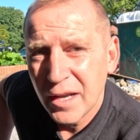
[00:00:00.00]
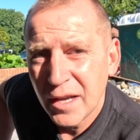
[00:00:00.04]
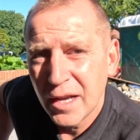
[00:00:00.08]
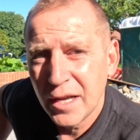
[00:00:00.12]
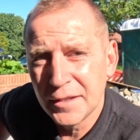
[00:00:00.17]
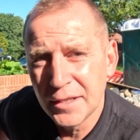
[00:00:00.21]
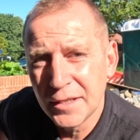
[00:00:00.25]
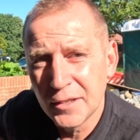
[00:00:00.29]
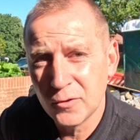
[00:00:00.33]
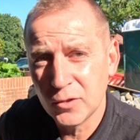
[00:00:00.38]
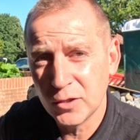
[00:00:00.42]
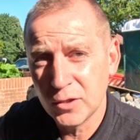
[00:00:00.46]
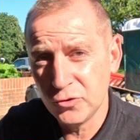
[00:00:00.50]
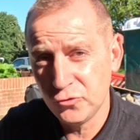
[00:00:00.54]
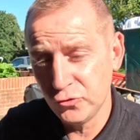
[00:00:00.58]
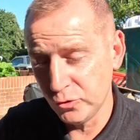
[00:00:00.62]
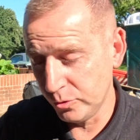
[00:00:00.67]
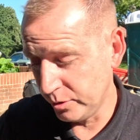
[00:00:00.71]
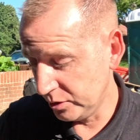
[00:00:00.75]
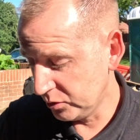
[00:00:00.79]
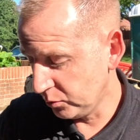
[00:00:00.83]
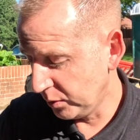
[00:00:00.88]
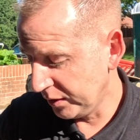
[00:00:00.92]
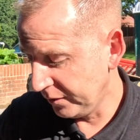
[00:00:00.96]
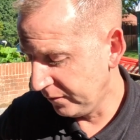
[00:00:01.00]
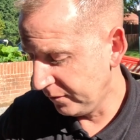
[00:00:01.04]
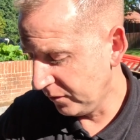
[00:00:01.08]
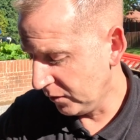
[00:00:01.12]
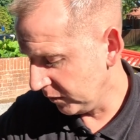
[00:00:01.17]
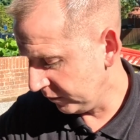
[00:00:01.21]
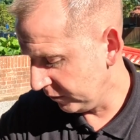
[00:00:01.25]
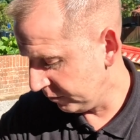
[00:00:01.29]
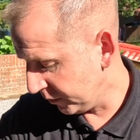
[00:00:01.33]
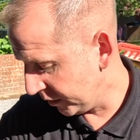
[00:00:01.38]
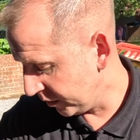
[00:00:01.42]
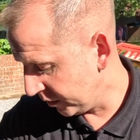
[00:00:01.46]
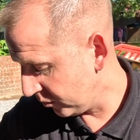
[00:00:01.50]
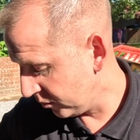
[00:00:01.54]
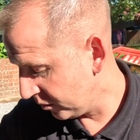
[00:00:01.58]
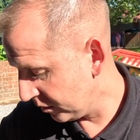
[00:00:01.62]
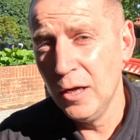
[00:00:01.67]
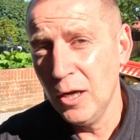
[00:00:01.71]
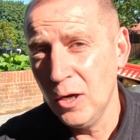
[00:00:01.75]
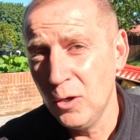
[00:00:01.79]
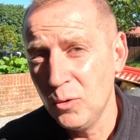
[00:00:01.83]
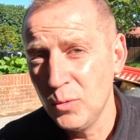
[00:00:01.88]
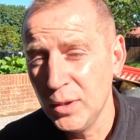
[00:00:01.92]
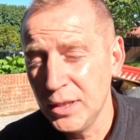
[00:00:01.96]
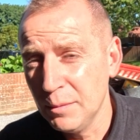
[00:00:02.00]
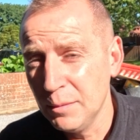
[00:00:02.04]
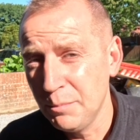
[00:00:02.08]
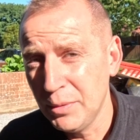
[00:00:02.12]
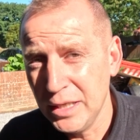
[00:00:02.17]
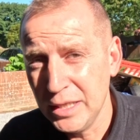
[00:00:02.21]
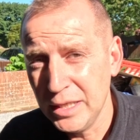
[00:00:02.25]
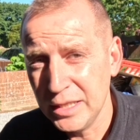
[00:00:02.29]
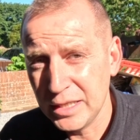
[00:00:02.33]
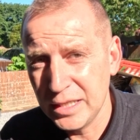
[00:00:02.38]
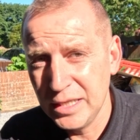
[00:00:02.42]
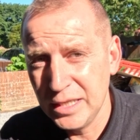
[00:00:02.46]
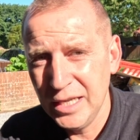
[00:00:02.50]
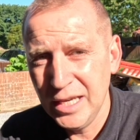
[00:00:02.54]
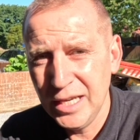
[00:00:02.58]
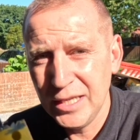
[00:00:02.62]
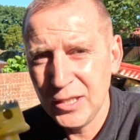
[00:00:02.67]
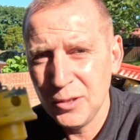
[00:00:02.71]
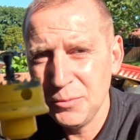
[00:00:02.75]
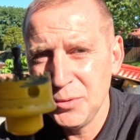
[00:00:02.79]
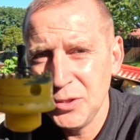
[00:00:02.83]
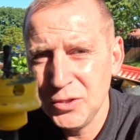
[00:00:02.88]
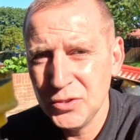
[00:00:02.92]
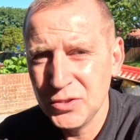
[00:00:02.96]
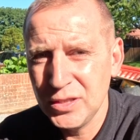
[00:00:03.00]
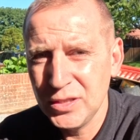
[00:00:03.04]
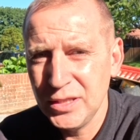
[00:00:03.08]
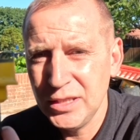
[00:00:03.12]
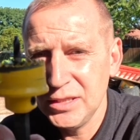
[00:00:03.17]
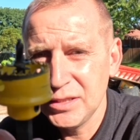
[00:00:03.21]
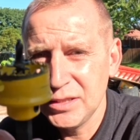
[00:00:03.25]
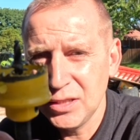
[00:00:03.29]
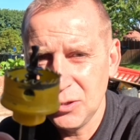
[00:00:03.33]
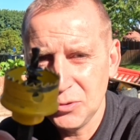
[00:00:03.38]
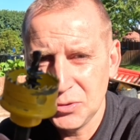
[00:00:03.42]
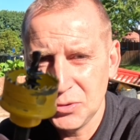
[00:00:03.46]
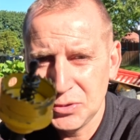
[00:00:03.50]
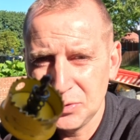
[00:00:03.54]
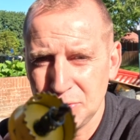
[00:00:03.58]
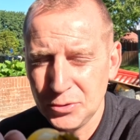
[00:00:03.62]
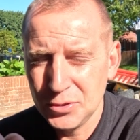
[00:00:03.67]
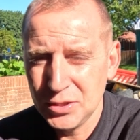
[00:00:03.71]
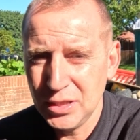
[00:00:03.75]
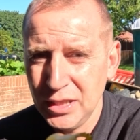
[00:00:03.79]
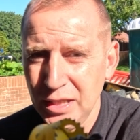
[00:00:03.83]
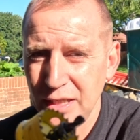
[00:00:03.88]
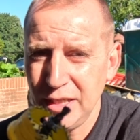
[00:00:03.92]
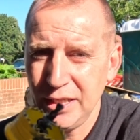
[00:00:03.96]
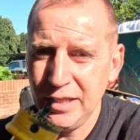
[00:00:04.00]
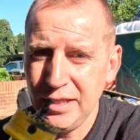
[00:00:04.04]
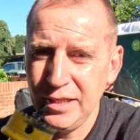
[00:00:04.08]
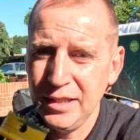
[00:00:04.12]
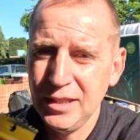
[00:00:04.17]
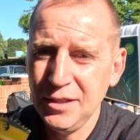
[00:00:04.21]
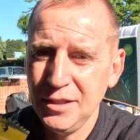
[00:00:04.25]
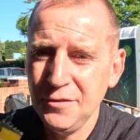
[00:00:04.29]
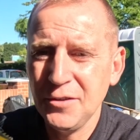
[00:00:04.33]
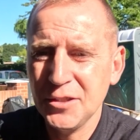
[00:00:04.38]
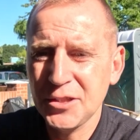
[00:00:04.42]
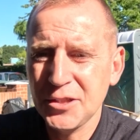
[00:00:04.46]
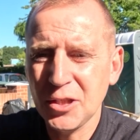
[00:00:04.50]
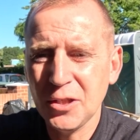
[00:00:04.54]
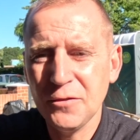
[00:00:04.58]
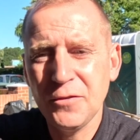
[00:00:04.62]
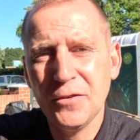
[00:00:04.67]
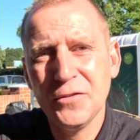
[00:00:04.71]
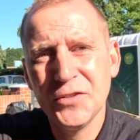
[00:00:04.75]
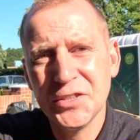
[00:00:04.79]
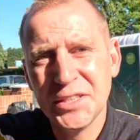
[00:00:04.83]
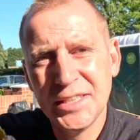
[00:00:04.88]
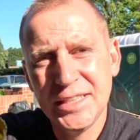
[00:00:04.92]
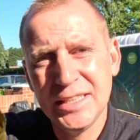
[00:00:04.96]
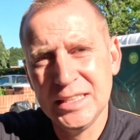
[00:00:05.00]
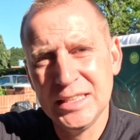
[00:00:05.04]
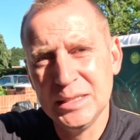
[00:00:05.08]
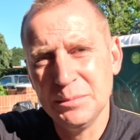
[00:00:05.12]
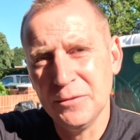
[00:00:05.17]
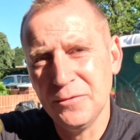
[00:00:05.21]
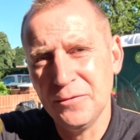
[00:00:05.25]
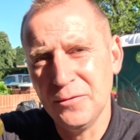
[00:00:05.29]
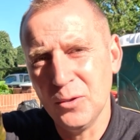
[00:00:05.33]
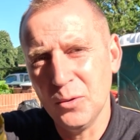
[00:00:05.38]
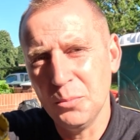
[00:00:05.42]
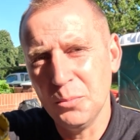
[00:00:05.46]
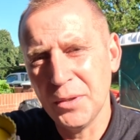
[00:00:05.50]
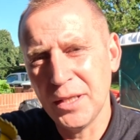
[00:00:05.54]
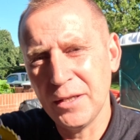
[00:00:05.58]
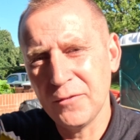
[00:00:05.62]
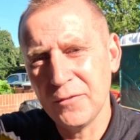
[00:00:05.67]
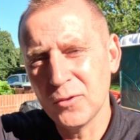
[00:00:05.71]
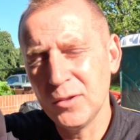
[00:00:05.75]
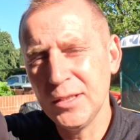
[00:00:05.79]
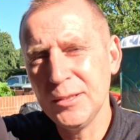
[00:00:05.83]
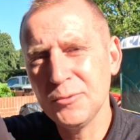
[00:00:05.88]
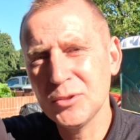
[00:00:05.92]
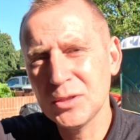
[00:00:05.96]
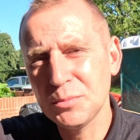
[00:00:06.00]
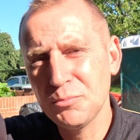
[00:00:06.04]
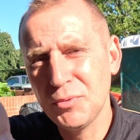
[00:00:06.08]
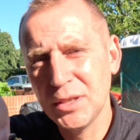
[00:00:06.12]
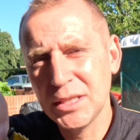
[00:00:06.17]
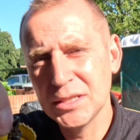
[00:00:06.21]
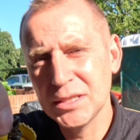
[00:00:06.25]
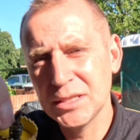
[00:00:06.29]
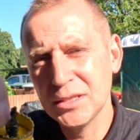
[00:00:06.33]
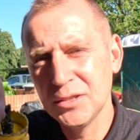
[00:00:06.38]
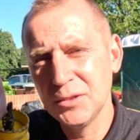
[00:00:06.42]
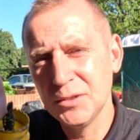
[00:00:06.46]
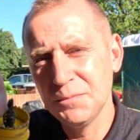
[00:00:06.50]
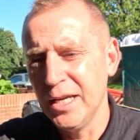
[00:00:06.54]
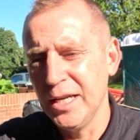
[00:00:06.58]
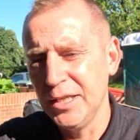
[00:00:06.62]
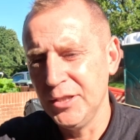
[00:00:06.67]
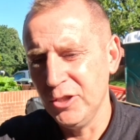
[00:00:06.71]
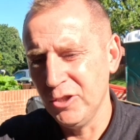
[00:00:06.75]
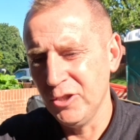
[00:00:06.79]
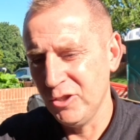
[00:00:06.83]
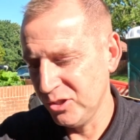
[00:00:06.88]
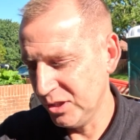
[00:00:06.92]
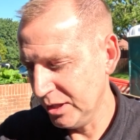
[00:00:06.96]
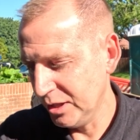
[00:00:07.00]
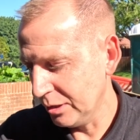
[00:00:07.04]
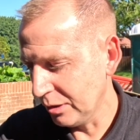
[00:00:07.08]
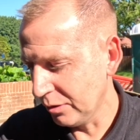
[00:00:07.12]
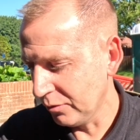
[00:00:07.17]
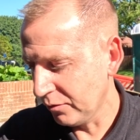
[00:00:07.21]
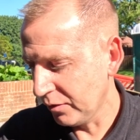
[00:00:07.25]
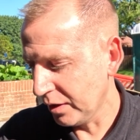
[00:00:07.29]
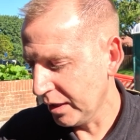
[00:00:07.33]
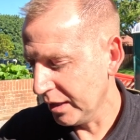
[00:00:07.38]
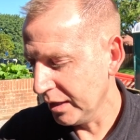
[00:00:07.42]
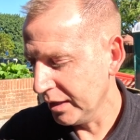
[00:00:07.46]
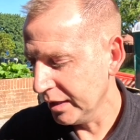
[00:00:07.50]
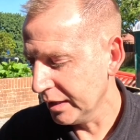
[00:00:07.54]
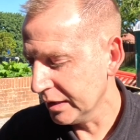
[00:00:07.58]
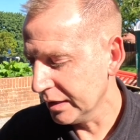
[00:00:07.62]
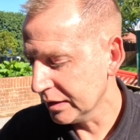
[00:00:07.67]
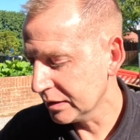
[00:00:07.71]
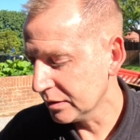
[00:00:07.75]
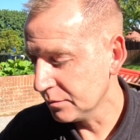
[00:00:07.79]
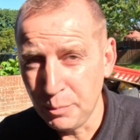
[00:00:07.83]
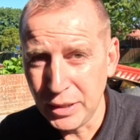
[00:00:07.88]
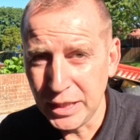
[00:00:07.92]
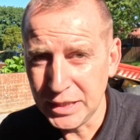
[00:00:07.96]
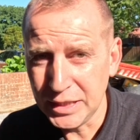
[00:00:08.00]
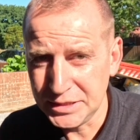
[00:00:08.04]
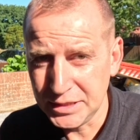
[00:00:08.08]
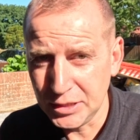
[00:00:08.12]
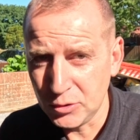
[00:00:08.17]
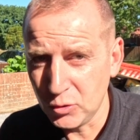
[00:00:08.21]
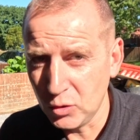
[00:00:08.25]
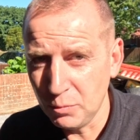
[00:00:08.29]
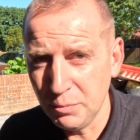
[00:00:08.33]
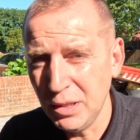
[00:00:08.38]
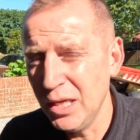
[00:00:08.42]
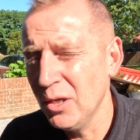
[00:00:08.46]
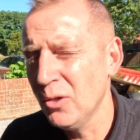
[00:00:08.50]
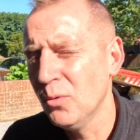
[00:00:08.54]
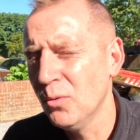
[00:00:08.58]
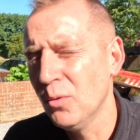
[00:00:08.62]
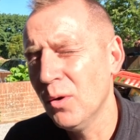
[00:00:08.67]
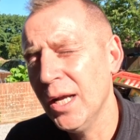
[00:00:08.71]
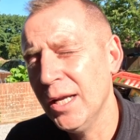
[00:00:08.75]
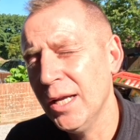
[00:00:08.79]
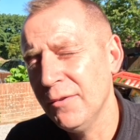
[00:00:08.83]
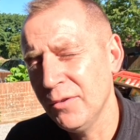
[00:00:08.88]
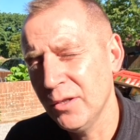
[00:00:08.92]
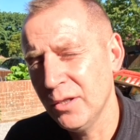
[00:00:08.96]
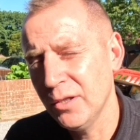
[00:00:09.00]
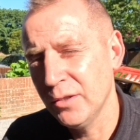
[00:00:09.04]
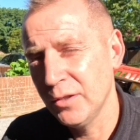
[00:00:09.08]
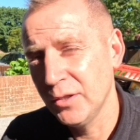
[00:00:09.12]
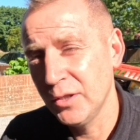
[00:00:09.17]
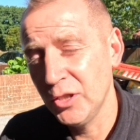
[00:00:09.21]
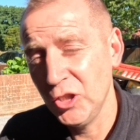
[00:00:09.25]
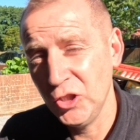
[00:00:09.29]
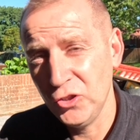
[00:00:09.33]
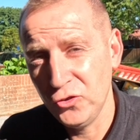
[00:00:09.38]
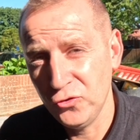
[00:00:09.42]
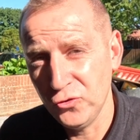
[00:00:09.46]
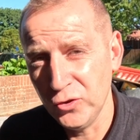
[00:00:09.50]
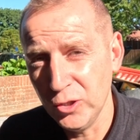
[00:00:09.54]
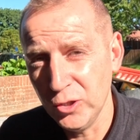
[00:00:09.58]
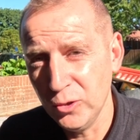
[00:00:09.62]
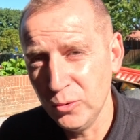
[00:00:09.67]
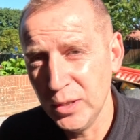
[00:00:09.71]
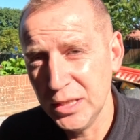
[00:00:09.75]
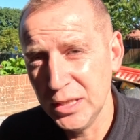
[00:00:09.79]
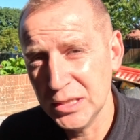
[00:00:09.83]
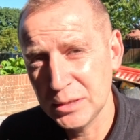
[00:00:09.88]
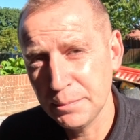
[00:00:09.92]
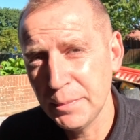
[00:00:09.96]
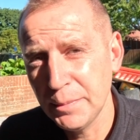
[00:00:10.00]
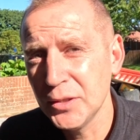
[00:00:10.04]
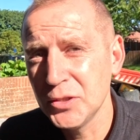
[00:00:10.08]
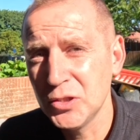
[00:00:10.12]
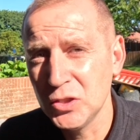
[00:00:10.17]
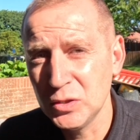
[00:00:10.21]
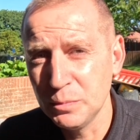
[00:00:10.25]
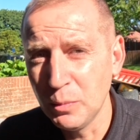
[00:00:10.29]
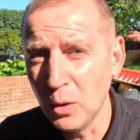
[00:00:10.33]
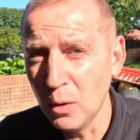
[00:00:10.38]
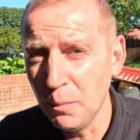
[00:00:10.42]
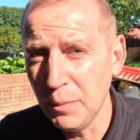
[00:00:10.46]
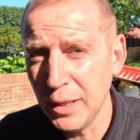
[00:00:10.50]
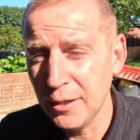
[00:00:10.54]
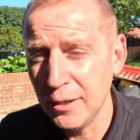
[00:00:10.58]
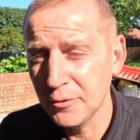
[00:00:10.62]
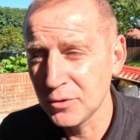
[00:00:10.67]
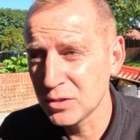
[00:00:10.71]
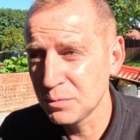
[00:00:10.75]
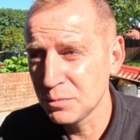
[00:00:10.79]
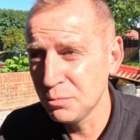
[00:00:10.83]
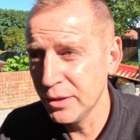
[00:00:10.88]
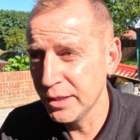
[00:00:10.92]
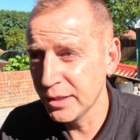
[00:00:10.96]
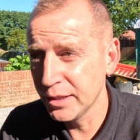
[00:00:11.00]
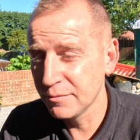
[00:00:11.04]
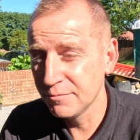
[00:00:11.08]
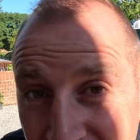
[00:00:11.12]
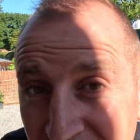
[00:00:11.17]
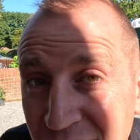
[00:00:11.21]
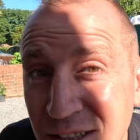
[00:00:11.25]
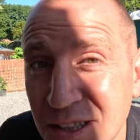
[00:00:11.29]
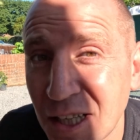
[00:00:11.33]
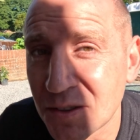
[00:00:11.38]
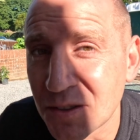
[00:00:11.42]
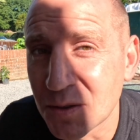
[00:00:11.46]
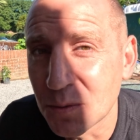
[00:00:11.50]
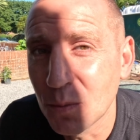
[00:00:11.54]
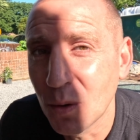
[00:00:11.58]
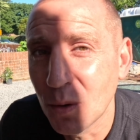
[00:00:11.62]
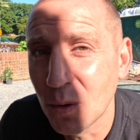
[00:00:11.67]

And then I'm gonna drill a 25 mil hole in the back, and I'm using these hole saws here, and if, I don't know if you've seen these before, but they've got little springs in them. And the idea of that is plastic or metal, whatever that you drill, it's supposed to just pop out the spring. It doesn't